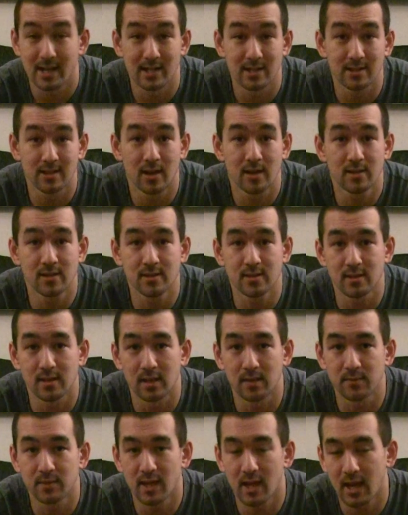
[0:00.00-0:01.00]
and it does
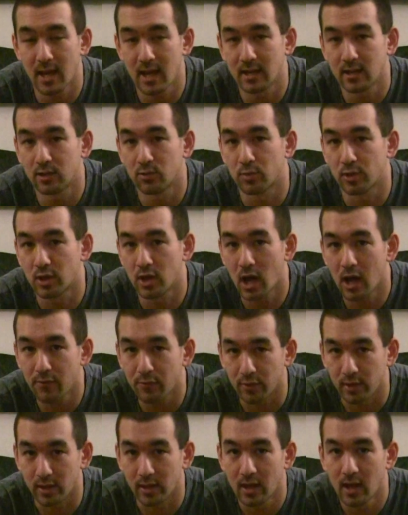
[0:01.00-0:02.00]
seem to aid in
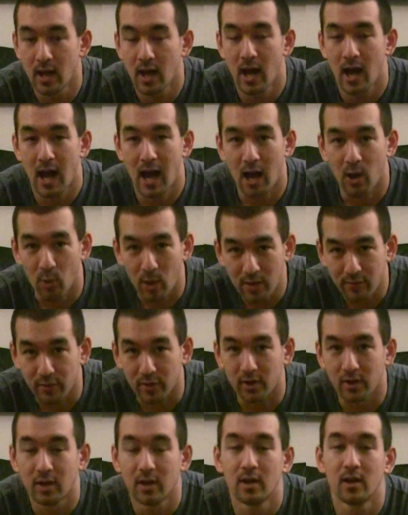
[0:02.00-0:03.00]
recovery.
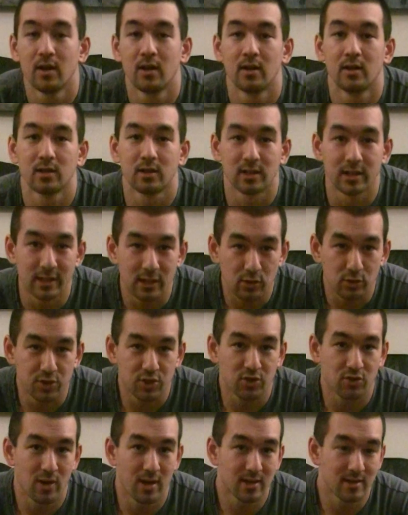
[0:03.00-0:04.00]
However, clinical
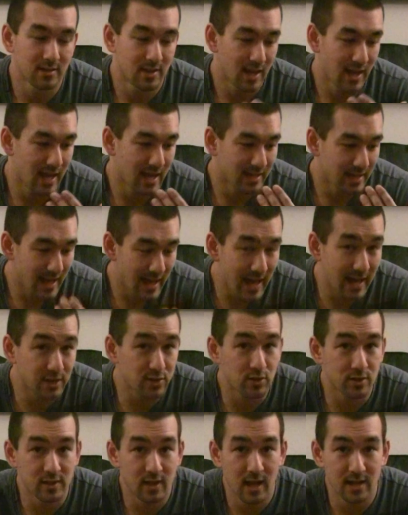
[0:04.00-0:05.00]
stress and
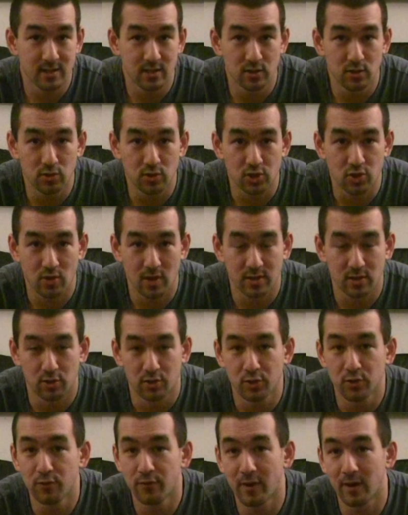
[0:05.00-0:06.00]
exercise-induced stress are
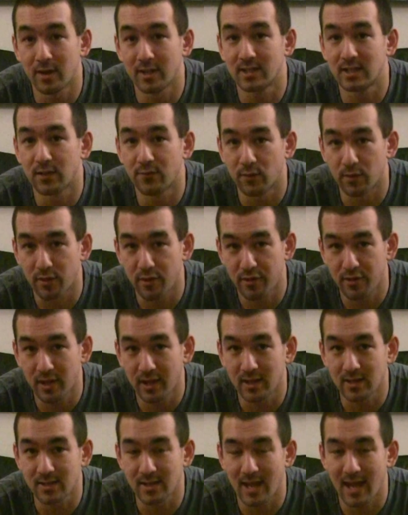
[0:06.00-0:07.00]
two very different
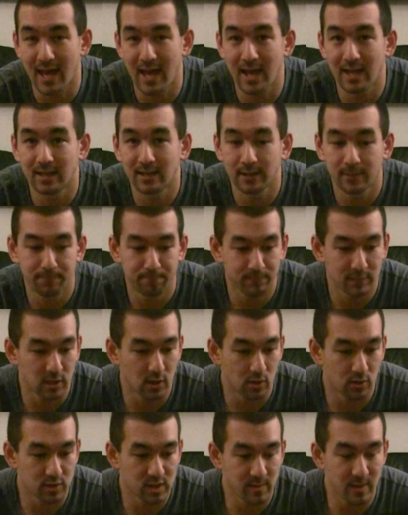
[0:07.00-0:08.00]
things, and
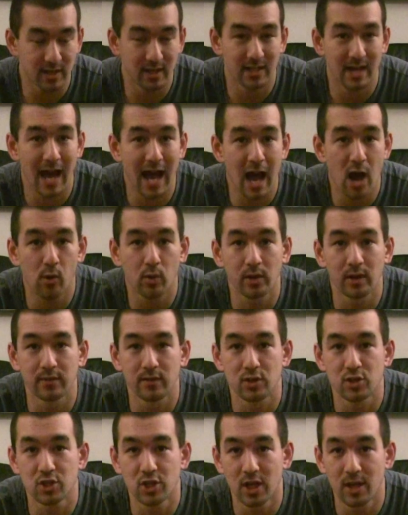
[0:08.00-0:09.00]
spending an hour in
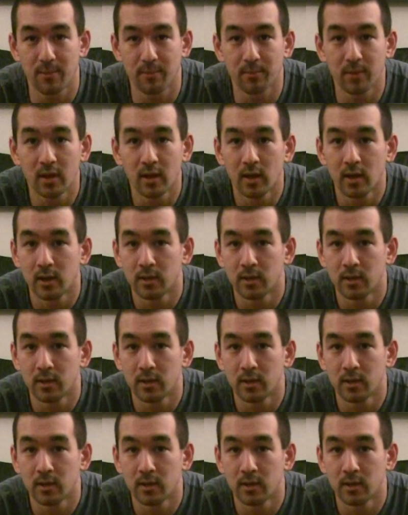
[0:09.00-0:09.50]
the gym